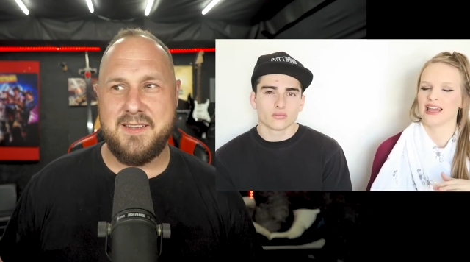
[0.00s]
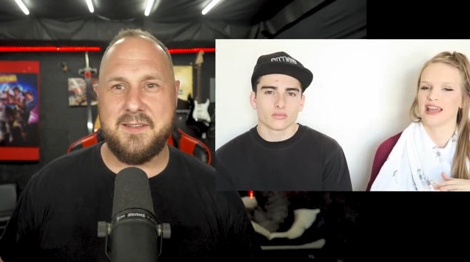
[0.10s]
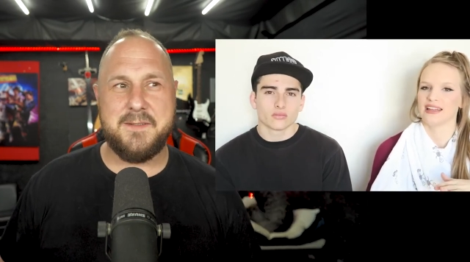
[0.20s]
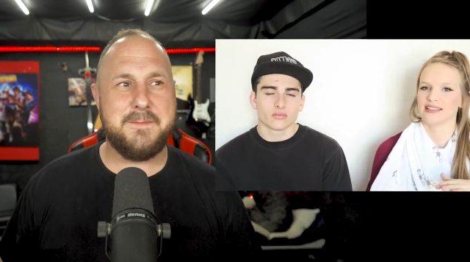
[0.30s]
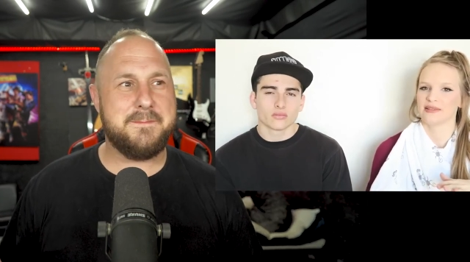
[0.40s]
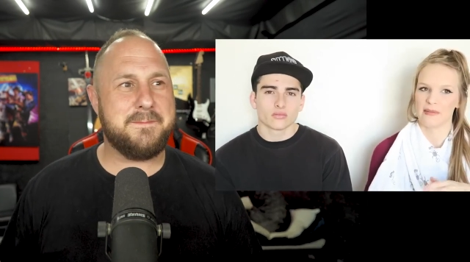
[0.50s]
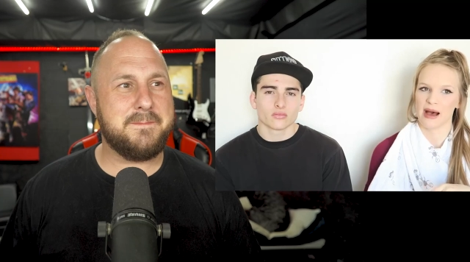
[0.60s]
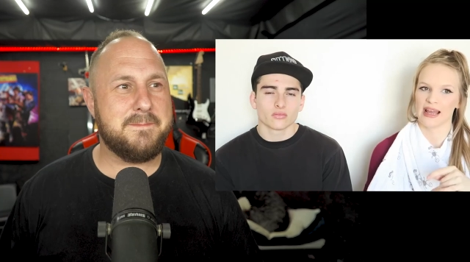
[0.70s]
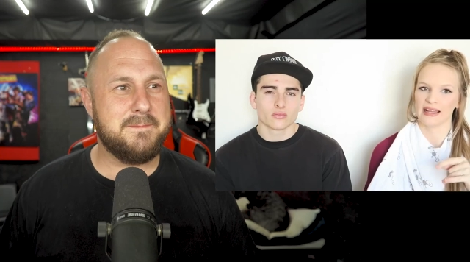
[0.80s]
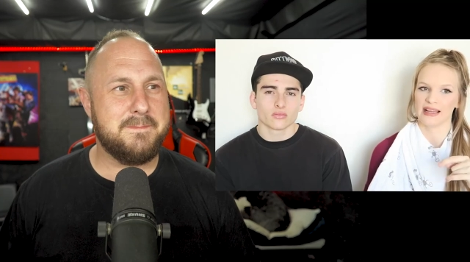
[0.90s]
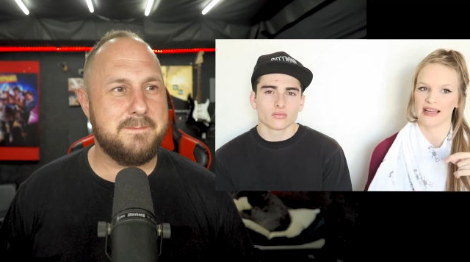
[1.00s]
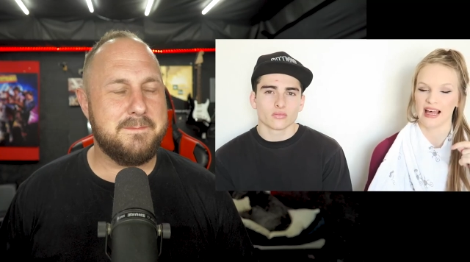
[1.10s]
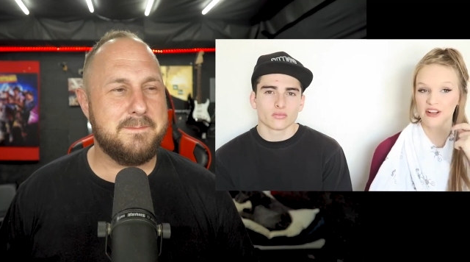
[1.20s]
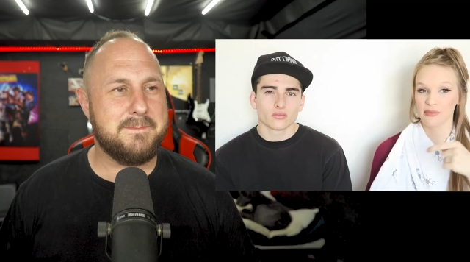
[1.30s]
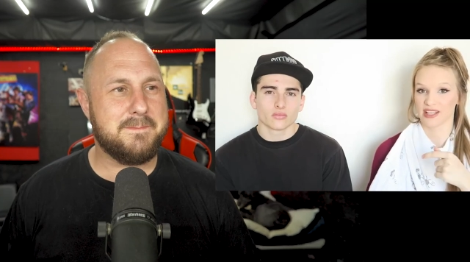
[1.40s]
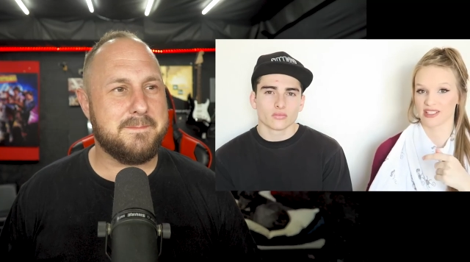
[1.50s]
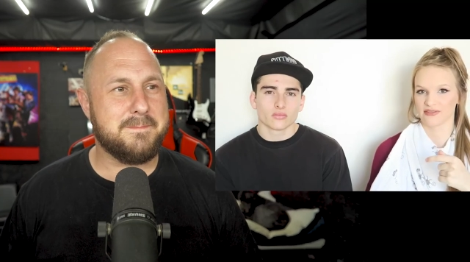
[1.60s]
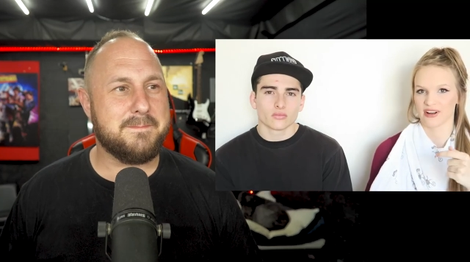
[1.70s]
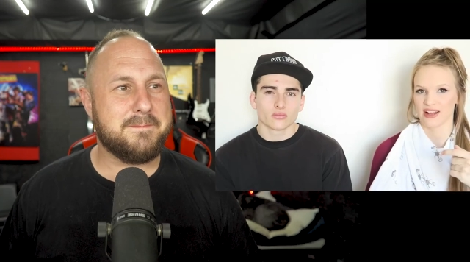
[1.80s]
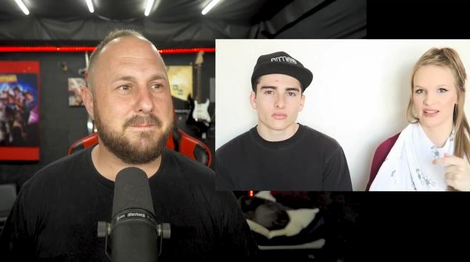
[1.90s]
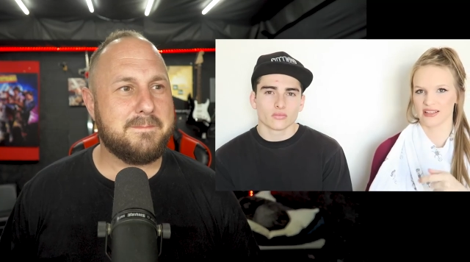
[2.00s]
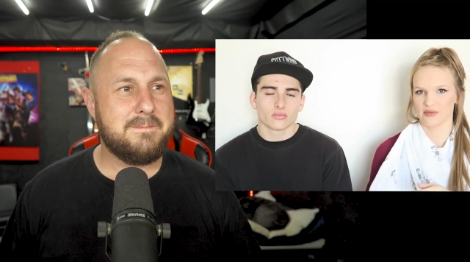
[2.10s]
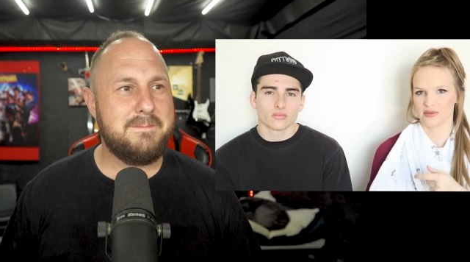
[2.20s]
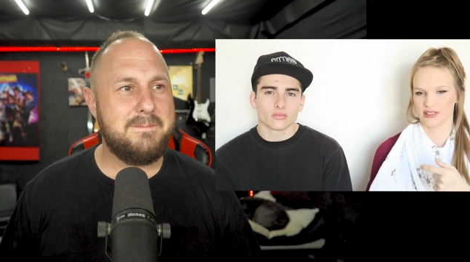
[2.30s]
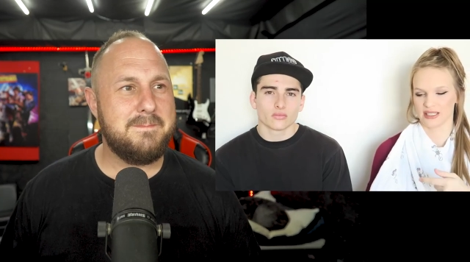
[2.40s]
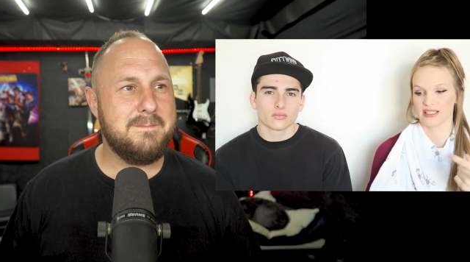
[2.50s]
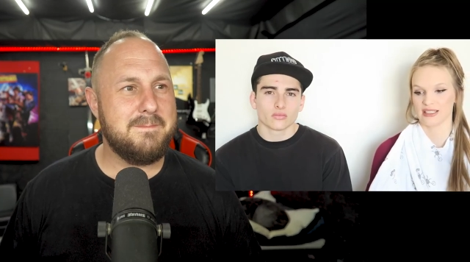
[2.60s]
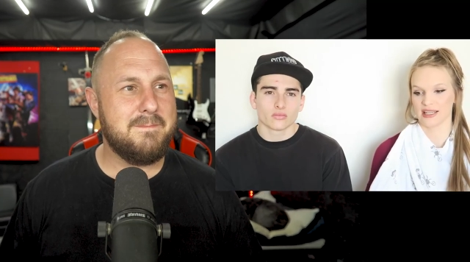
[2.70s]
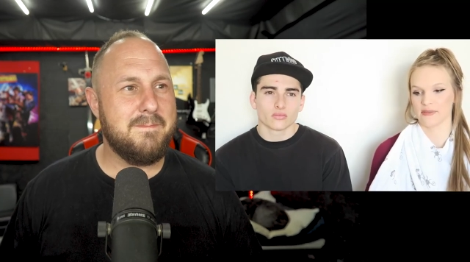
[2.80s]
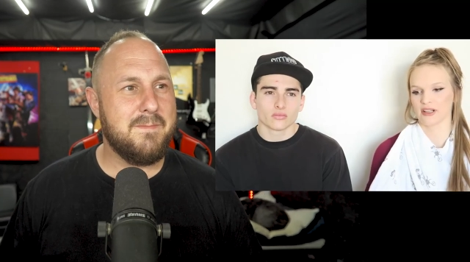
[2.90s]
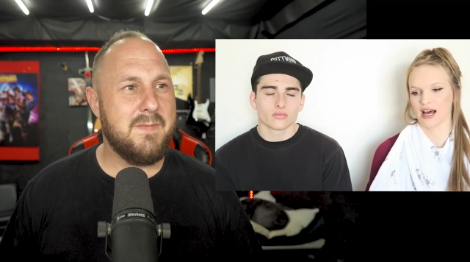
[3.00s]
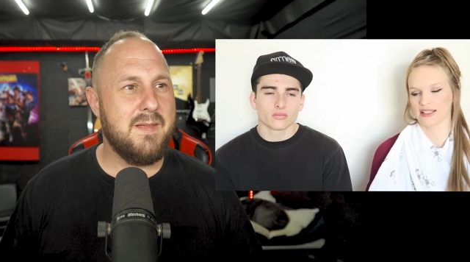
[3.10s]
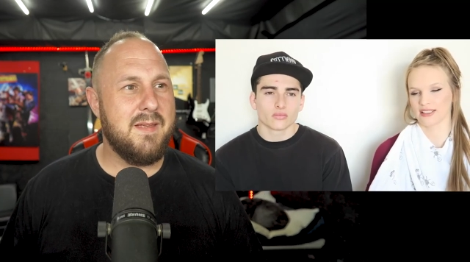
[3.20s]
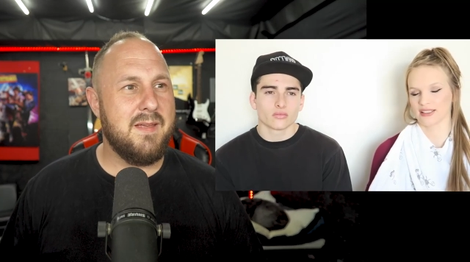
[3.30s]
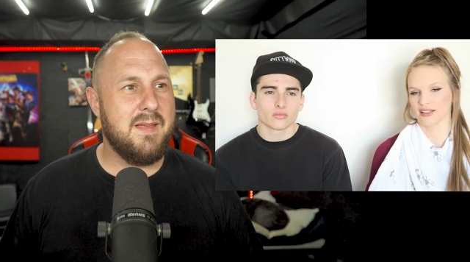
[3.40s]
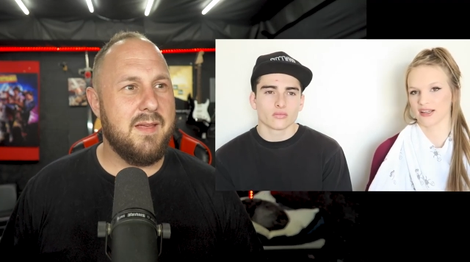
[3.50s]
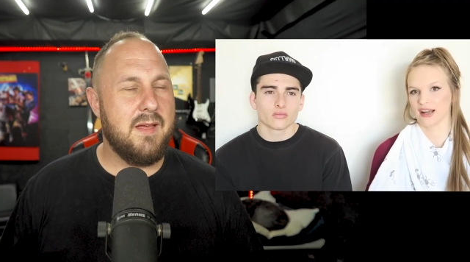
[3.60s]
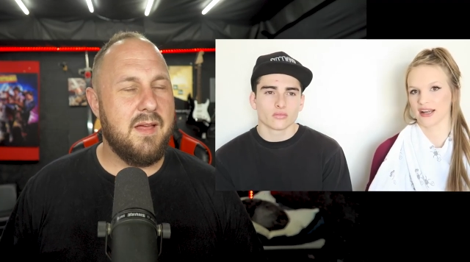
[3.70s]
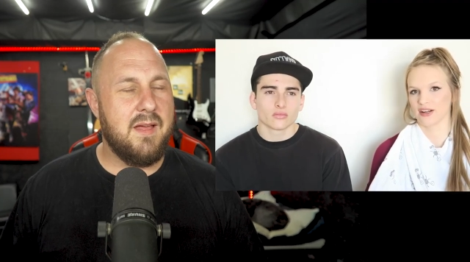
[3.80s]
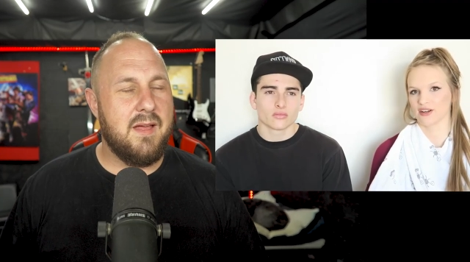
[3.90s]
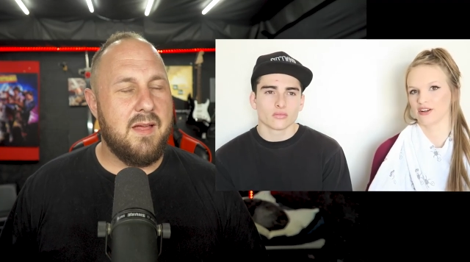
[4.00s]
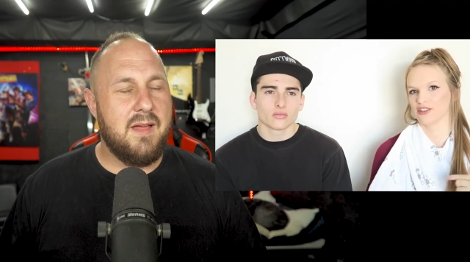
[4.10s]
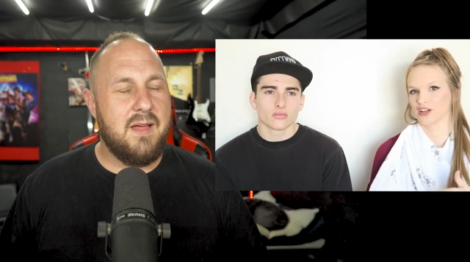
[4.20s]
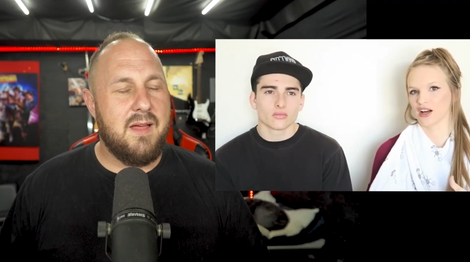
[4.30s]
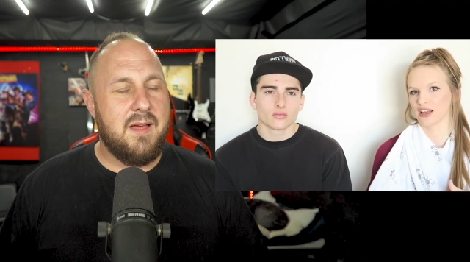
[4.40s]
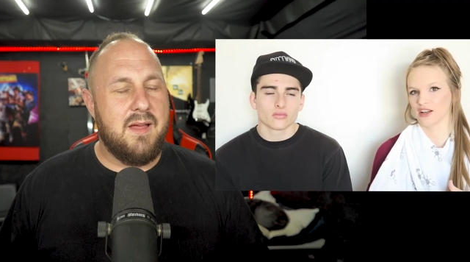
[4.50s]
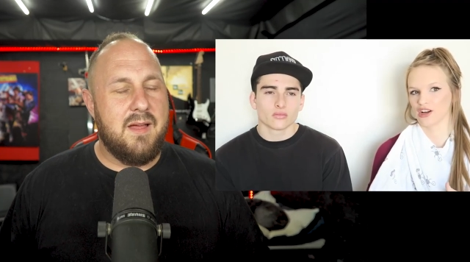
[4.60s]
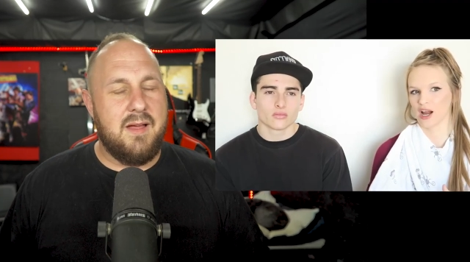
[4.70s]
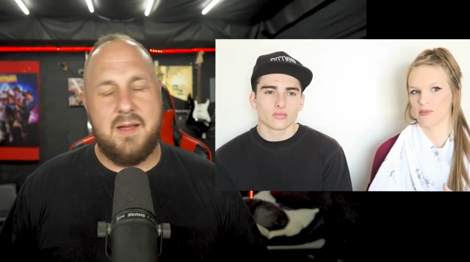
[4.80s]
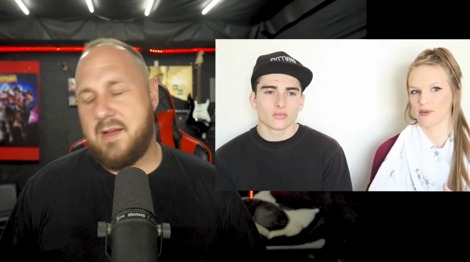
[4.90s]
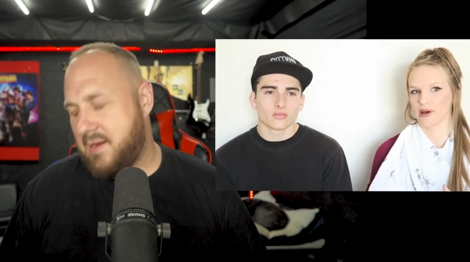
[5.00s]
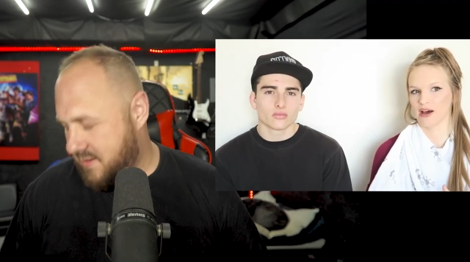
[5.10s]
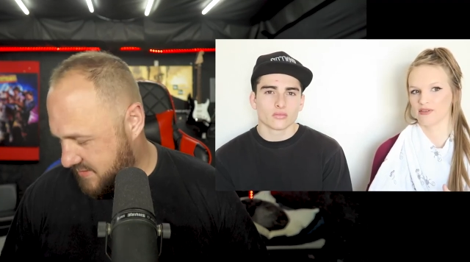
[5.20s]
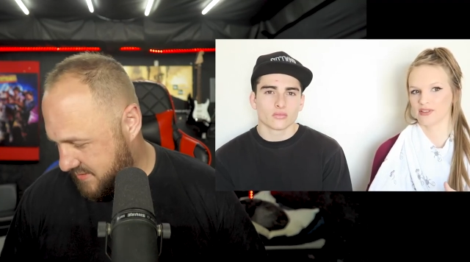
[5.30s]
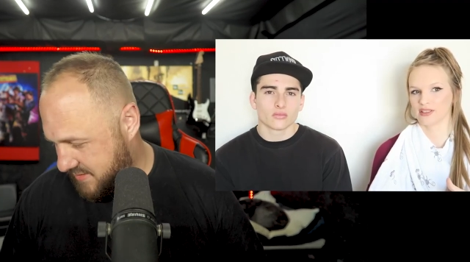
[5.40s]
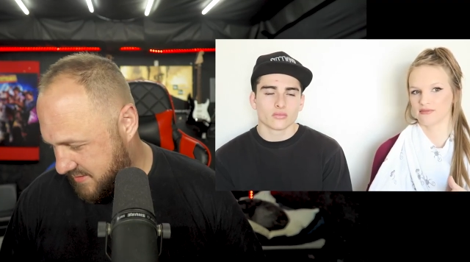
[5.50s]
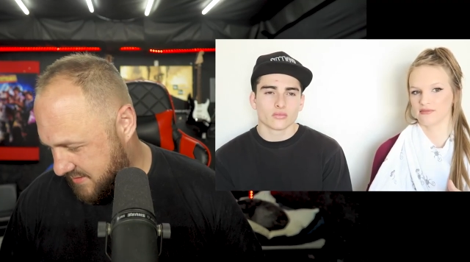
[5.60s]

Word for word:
Speaker 1: and my other best friend was in the same class as her and heard her talking crap about